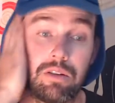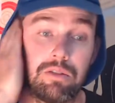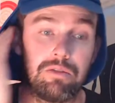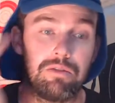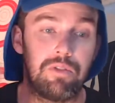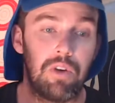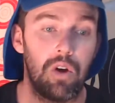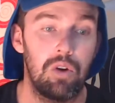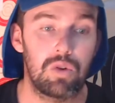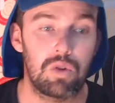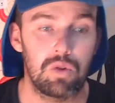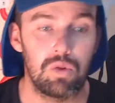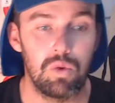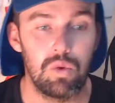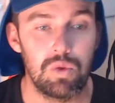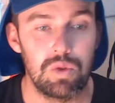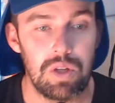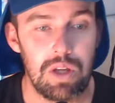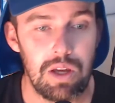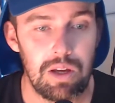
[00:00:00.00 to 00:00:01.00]

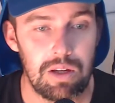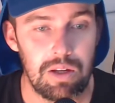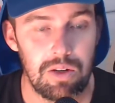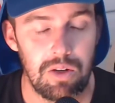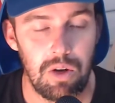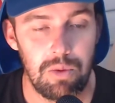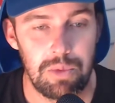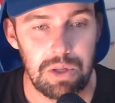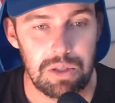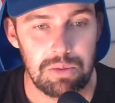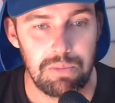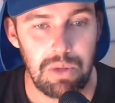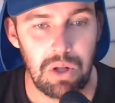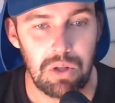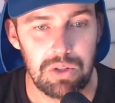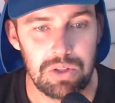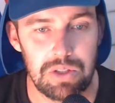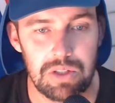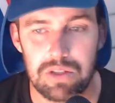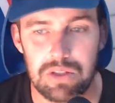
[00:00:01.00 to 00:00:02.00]
folklore to economics,
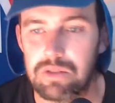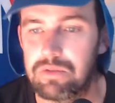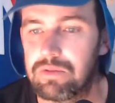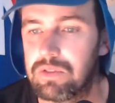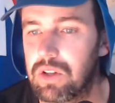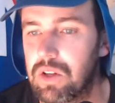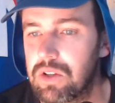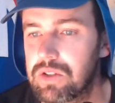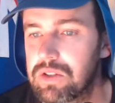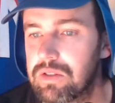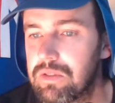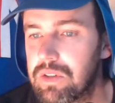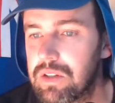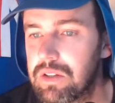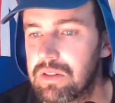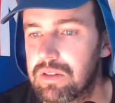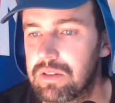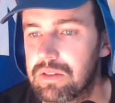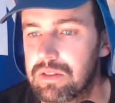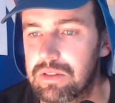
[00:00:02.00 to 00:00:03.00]
politics, and
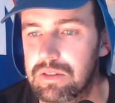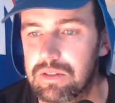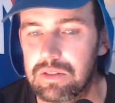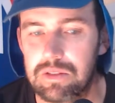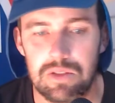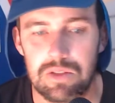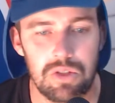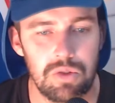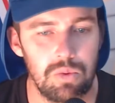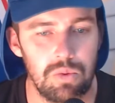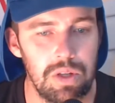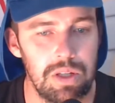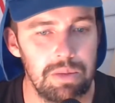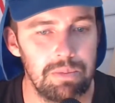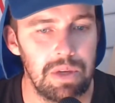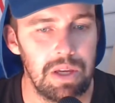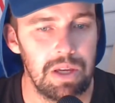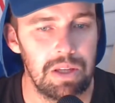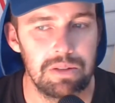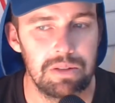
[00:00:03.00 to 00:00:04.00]
philosophy. Sweet,
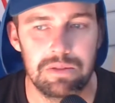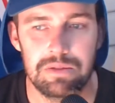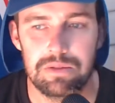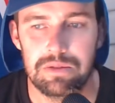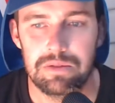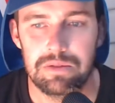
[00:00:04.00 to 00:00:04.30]
man.